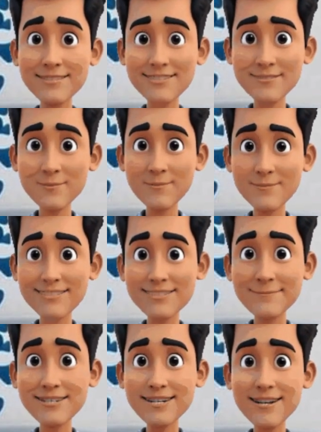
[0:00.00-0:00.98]

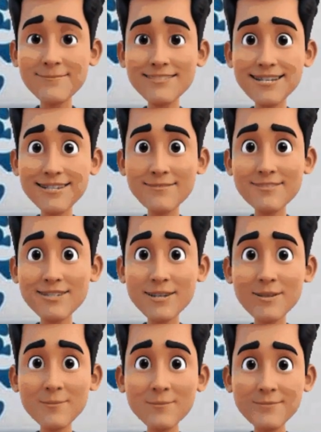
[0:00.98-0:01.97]
Adenovirus and
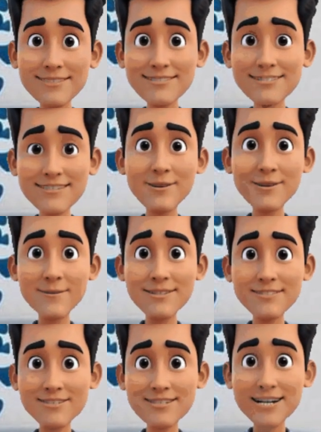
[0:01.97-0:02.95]
enterovirus are also
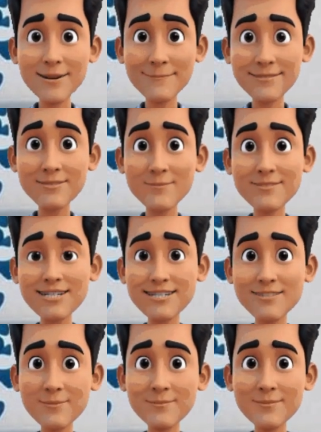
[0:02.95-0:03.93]
responsible for
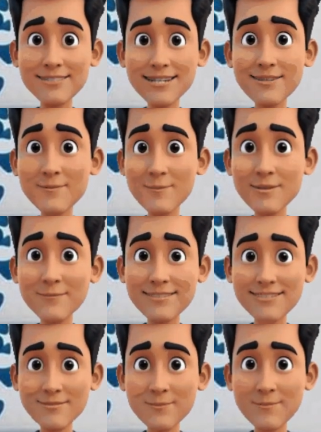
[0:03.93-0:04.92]
respiratory and
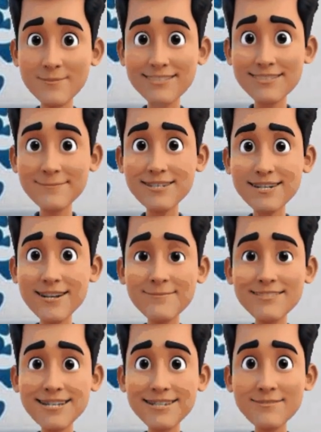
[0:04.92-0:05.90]
stomach-related viral
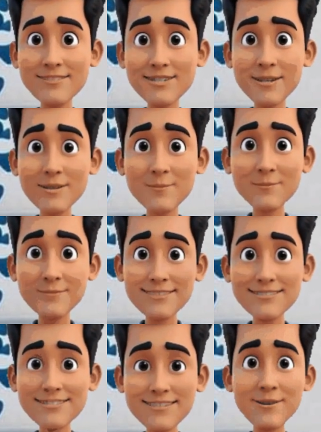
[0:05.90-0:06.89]
fevers.
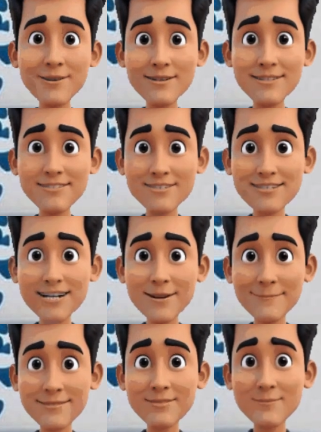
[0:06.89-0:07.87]
Each virus
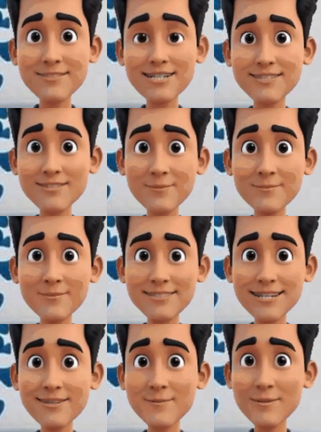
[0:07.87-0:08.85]
presents slightly different
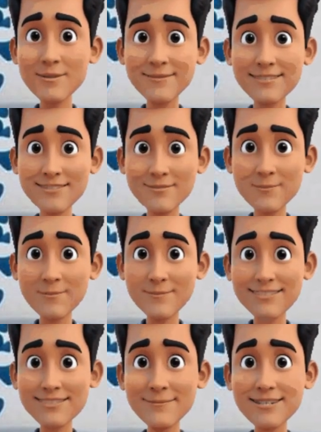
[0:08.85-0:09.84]
symptoms, but
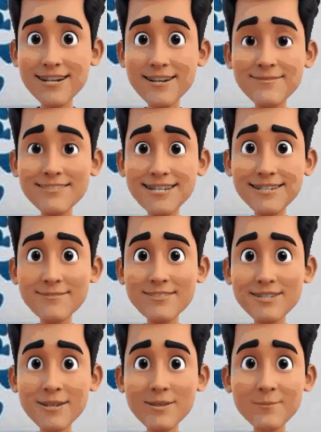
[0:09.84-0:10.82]
fever is a common
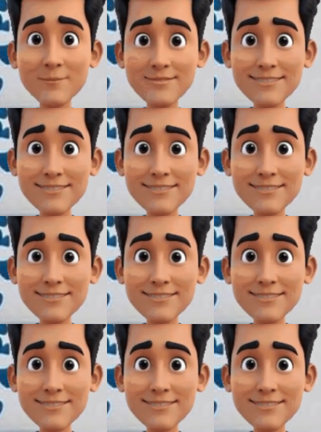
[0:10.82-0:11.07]
factor.